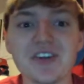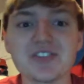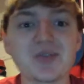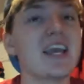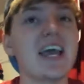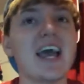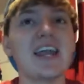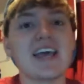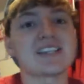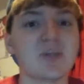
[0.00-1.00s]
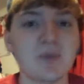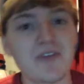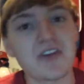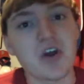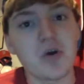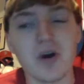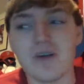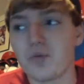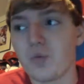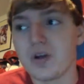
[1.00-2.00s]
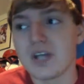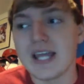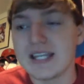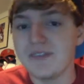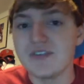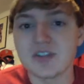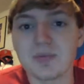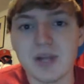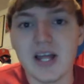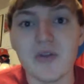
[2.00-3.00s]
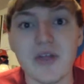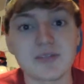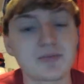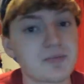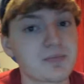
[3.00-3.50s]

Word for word: of the country and ask them if they know of one defensive player that's